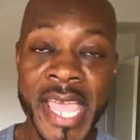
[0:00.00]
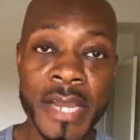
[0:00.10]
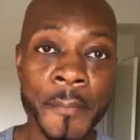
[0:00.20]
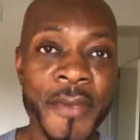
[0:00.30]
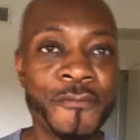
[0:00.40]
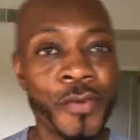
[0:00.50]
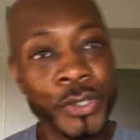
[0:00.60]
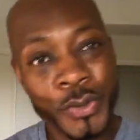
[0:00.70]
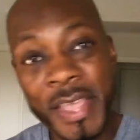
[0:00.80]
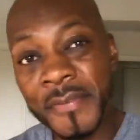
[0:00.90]
And
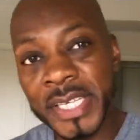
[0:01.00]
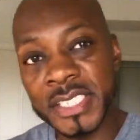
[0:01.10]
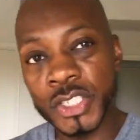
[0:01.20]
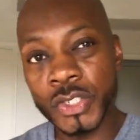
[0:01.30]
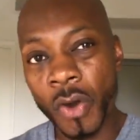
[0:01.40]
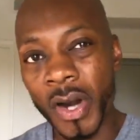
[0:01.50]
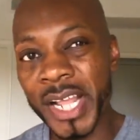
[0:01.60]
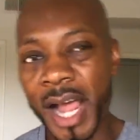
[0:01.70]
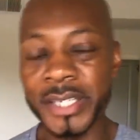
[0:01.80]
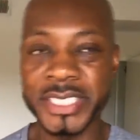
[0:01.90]
before you even get
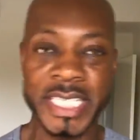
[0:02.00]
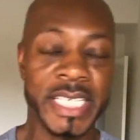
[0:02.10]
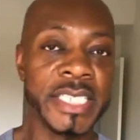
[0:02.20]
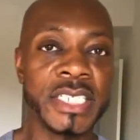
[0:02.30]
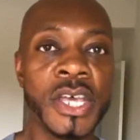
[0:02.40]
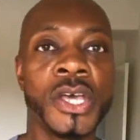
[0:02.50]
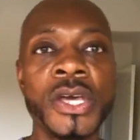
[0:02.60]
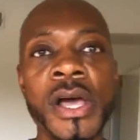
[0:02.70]
started, understand this.